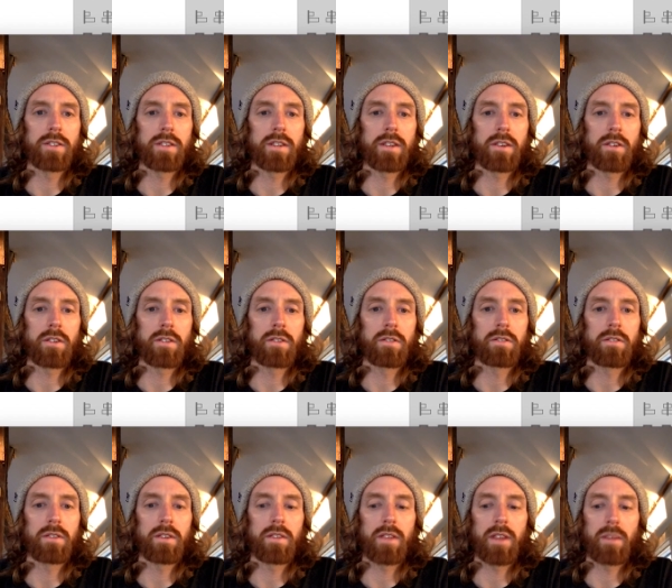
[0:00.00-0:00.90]
here,
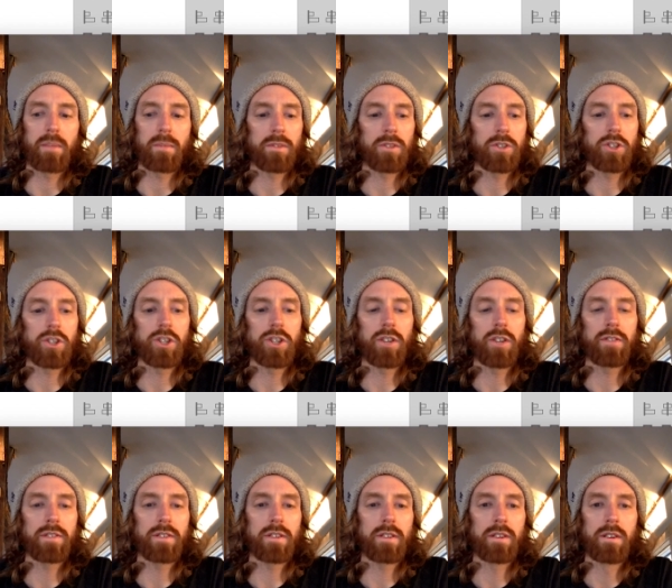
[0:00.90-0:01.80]
and then I'm
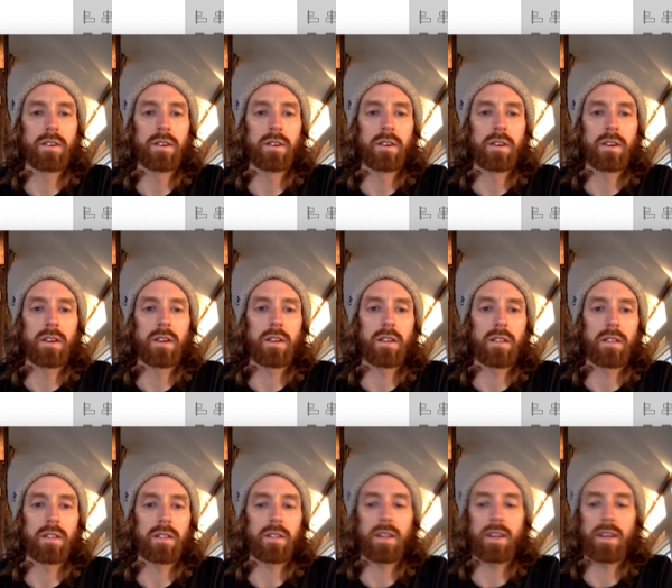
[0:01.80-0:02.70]
shift
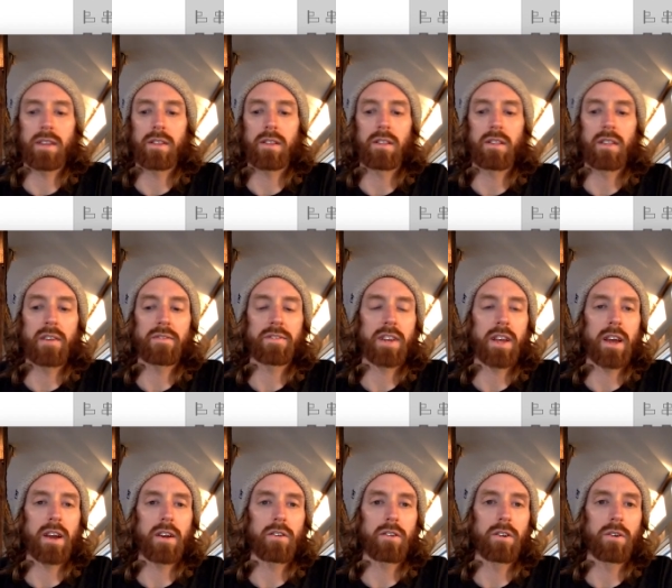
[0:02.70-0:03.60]
and clicking the left
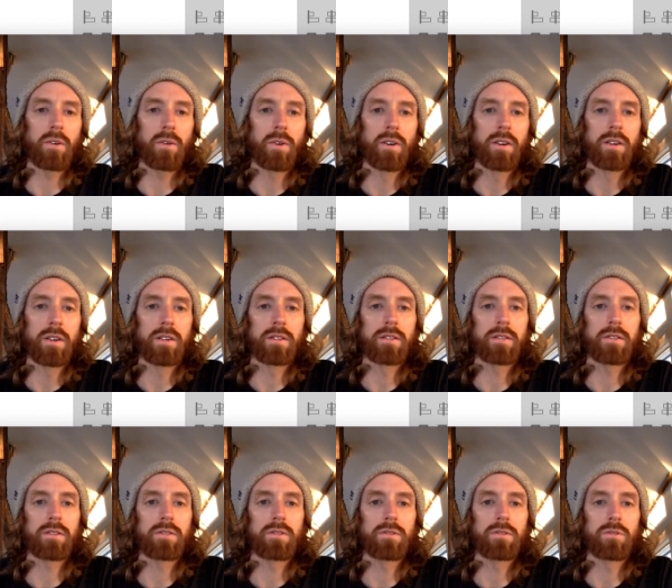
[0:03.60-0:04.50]
arrow
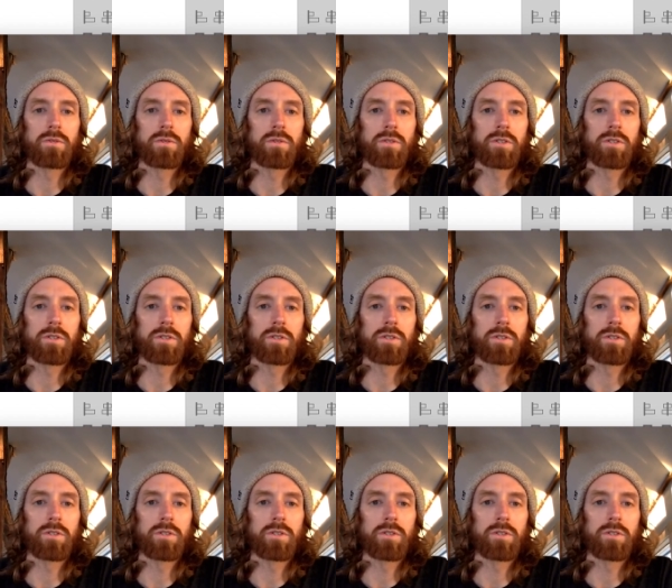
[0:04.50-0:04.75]
to